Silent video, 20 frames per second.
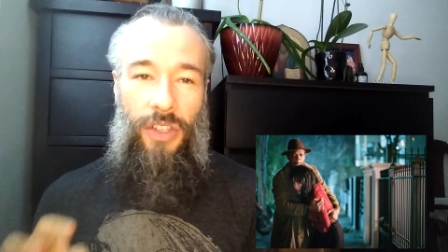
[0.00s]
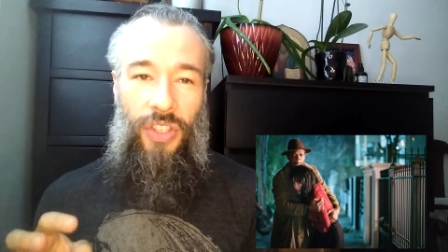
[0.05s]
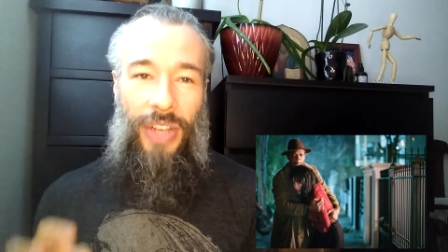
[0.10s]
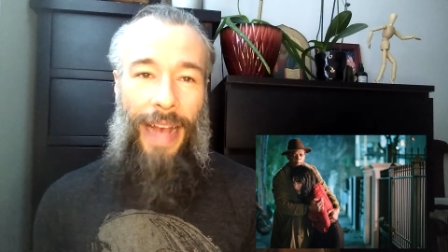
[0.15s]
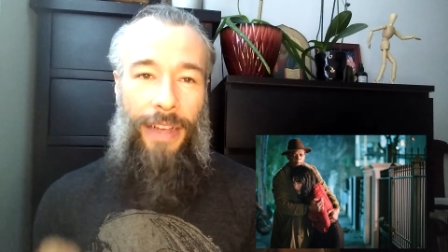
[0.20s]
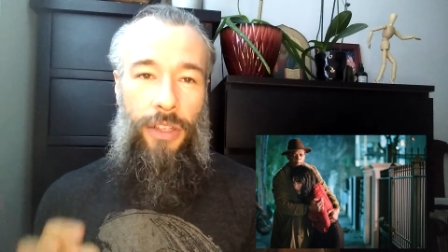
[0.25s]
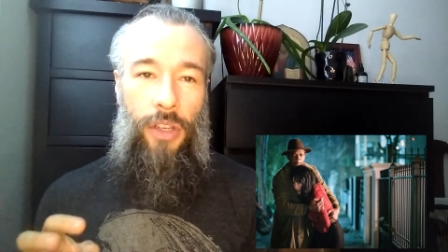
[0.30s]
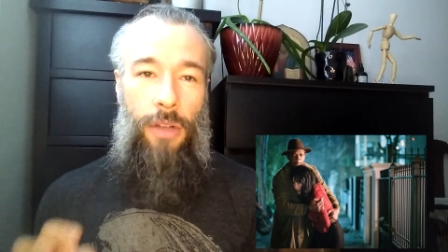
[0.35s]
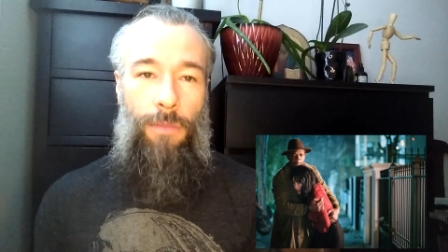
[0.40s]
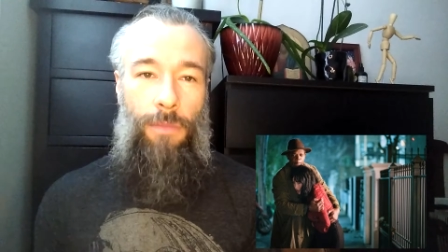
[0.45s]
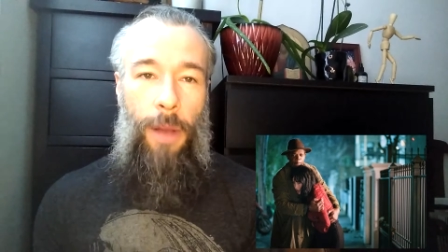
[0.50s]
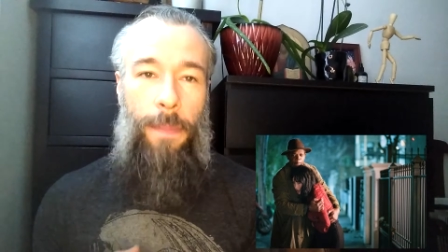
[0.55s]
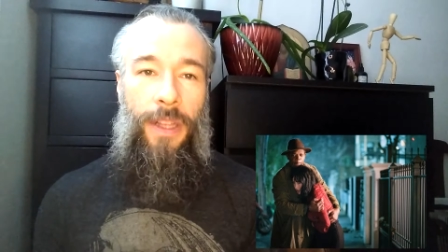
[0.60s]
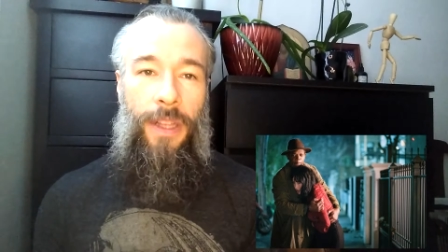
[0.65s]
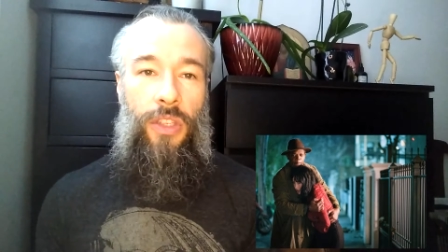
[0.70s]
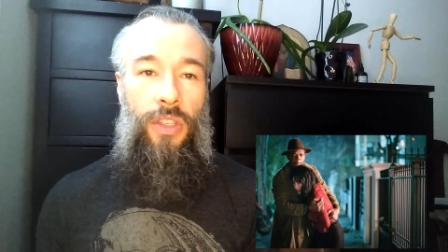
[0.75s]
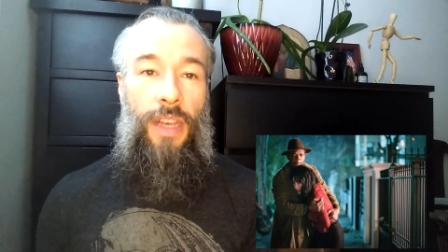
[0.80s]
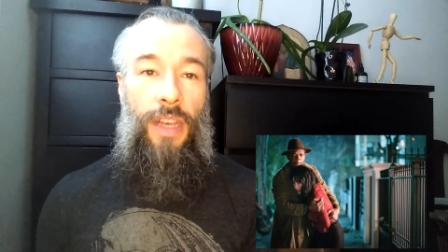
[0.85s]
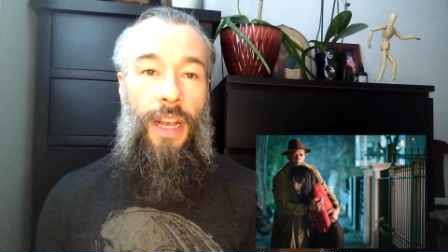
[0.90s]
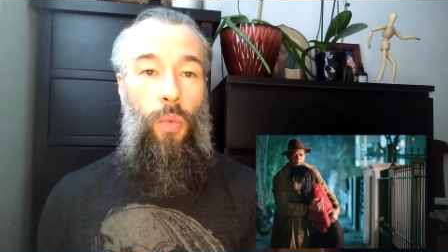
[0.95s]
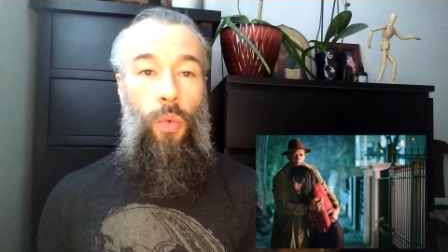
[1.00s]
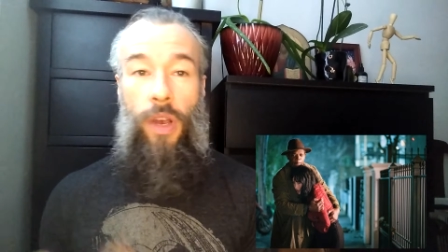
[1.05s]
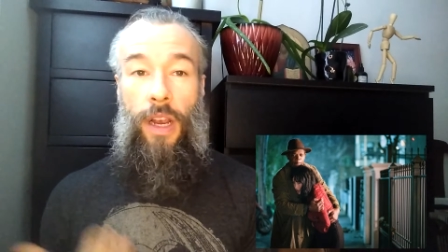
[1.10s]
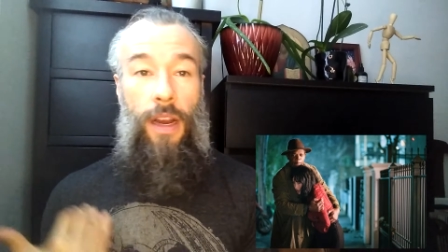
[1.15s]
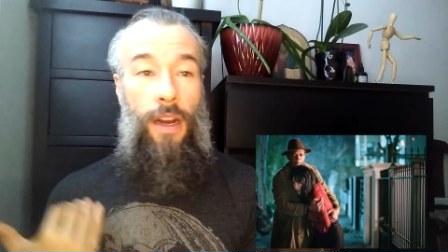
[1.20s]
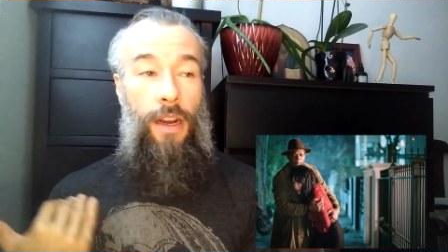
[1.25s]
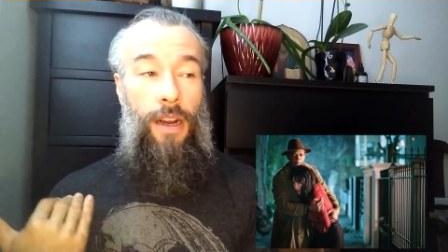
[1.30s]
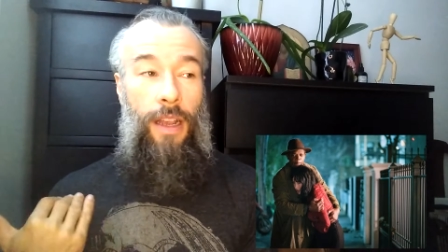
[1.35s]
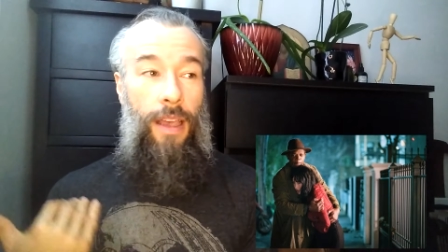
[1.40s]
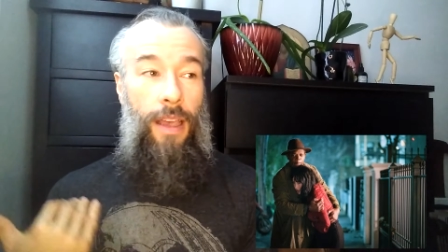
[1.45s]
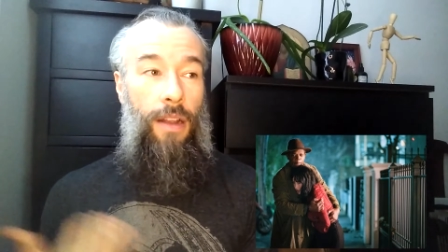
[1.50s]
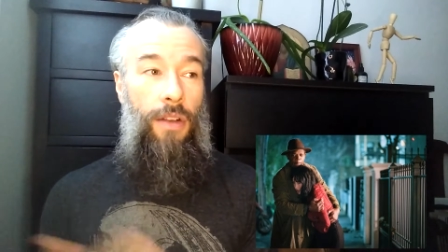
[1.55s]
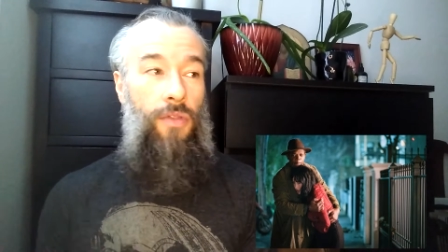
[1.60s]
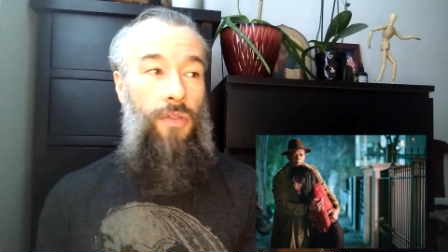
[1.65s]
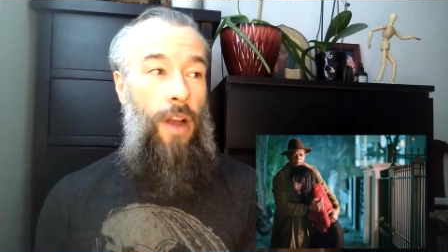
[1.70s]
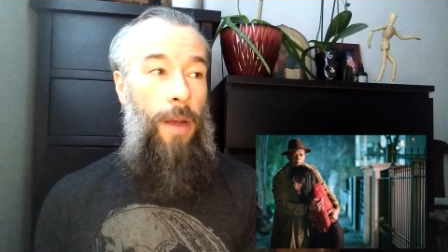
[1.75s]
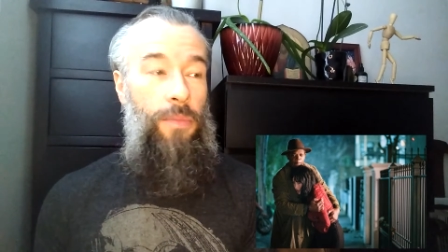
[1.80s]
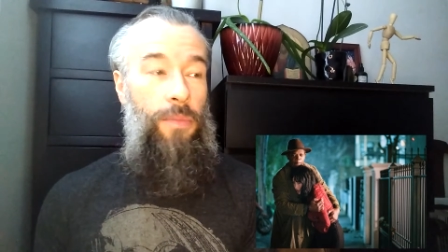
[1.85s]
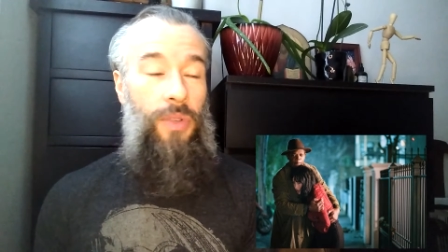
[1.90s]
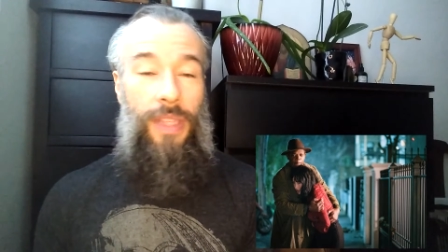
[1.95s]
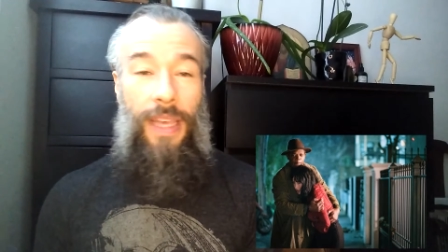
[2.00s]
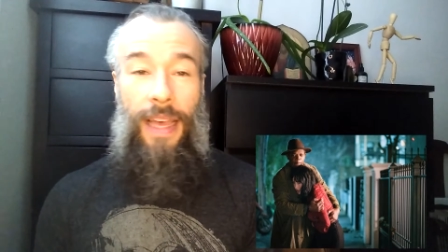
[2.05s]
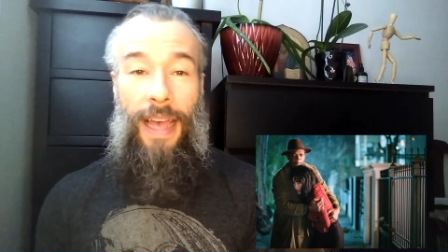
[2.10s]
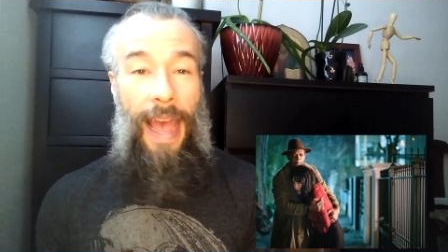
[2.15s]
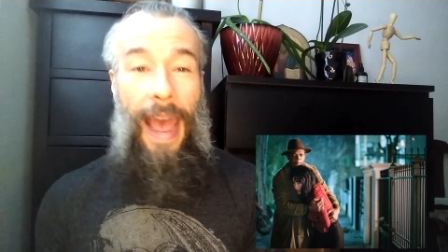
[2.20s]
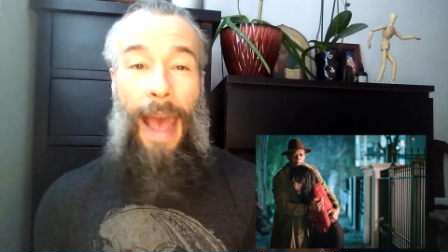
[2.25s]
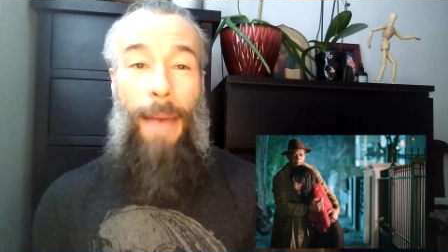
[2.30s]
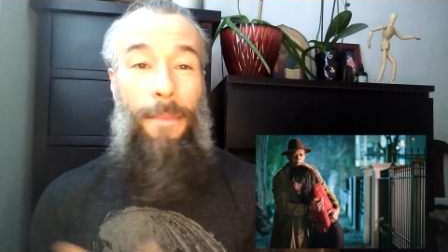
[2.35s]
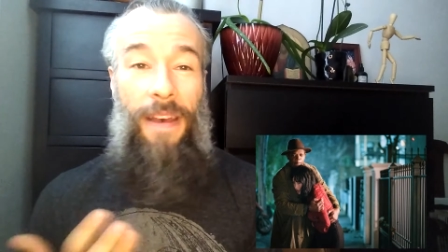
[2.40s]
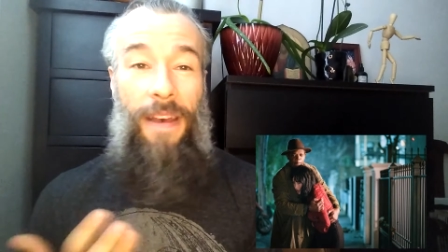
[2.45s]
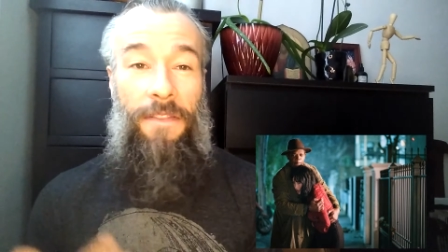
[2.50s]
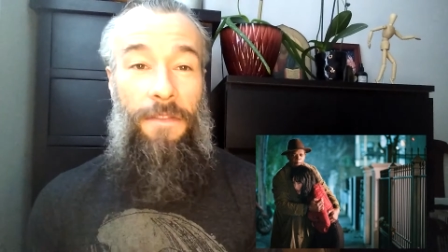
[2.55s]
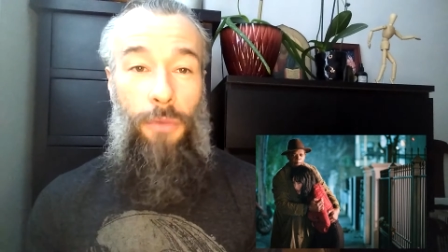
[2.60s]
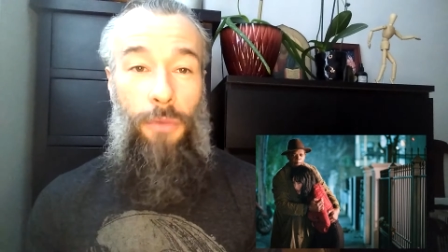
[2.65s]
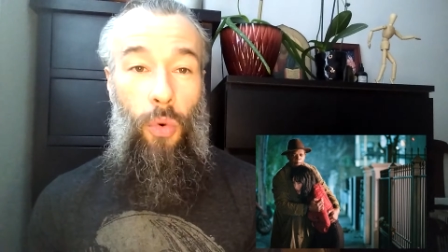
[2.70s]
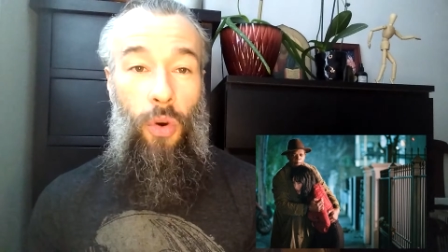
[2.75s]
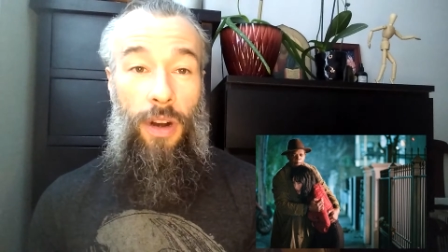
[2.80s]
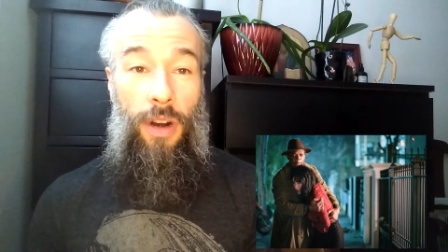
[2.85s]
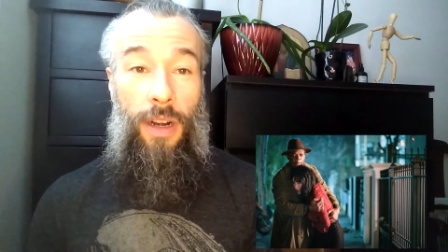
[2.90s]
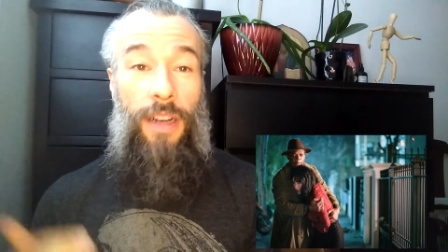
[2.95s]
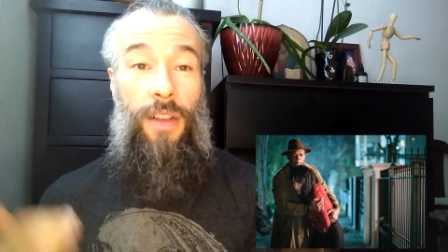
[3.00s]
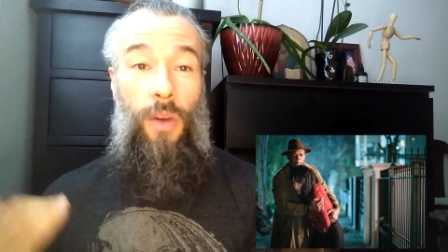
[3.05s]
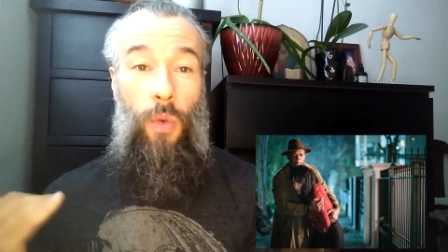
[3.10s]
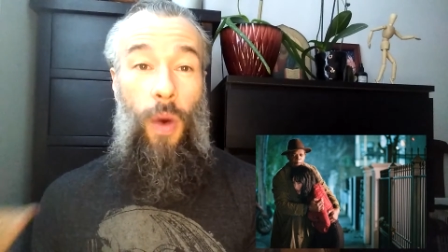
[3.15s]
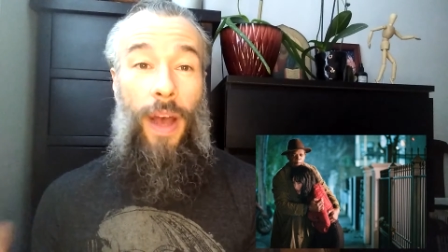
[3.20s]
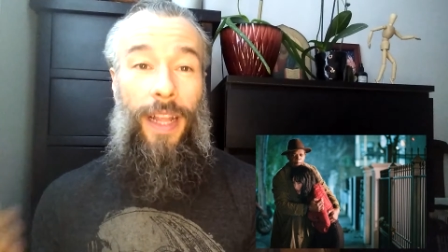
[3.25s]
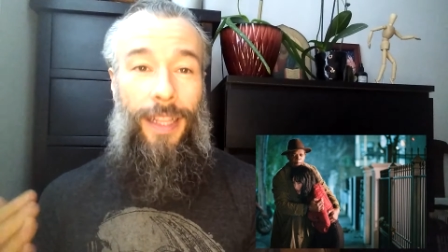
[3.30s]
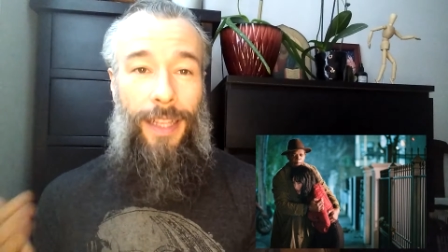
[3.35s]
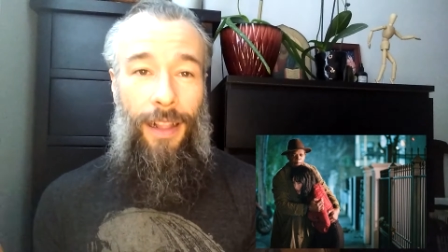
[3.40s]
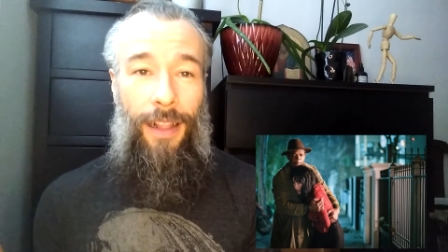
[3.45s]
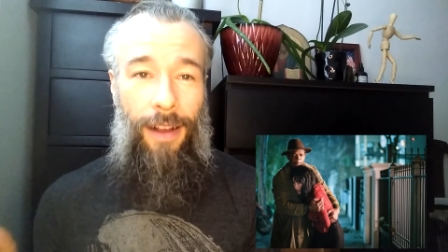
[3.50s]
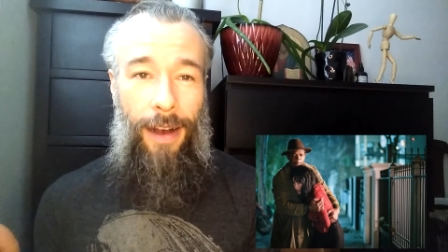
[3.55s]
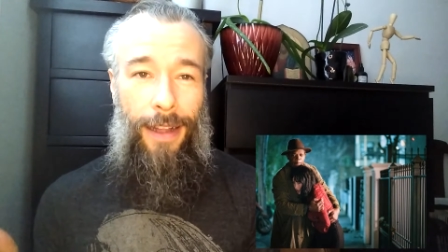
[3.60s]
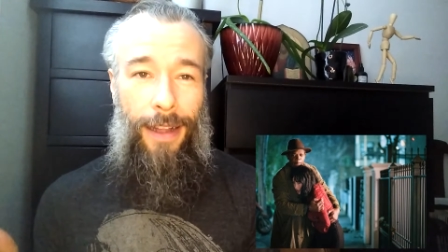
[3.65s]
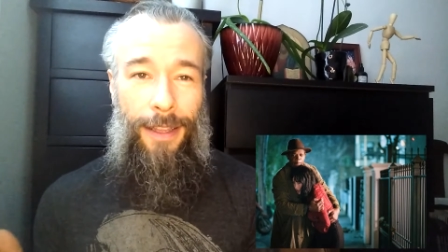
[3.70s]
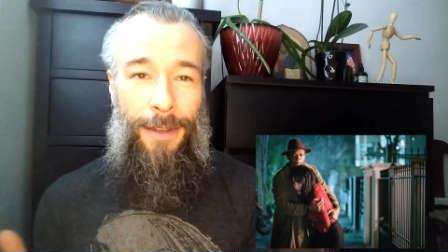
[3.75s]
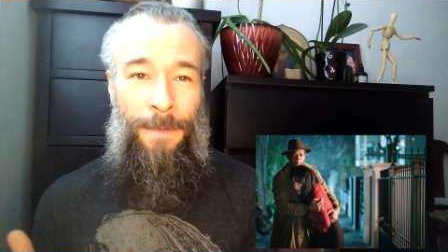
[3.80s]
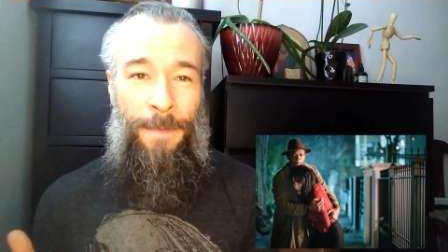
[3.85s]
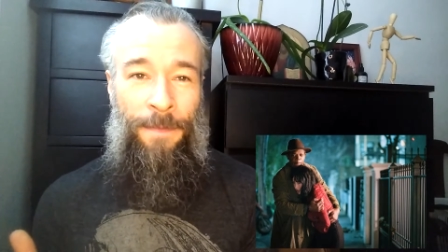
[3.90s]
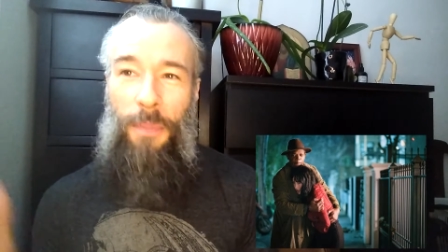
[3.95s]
Jackson moments where he drops the MF word quite a lot,